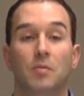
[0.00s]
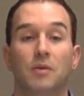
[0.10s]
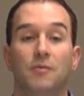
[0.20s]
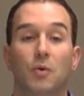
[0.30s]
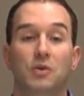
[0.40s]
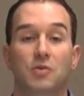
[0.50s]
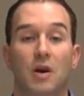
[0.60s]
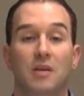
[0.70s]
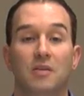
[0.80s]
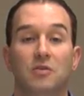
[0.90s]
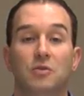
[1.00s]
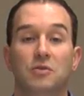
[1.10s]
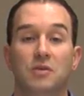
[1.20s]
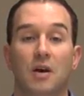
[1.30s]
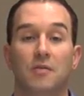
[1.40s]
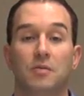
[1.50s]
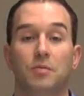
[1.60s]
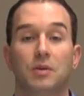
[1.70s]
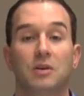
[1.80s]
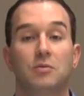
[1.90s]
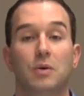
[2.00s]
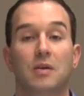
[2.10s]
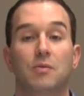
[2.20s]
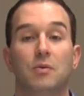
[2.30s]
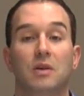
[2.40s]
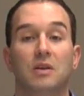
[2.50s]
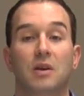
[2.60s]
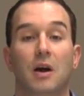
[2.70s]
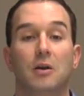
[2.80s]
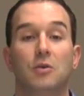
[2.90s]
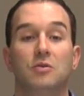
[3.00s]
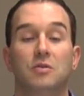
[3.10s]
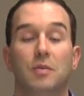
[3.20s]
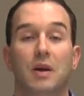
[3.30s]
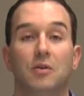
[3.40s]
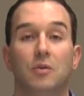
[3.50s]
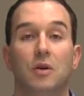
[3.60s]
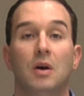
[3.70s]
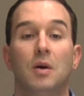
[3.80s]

Before trying this yourself, please read through the entire user manual.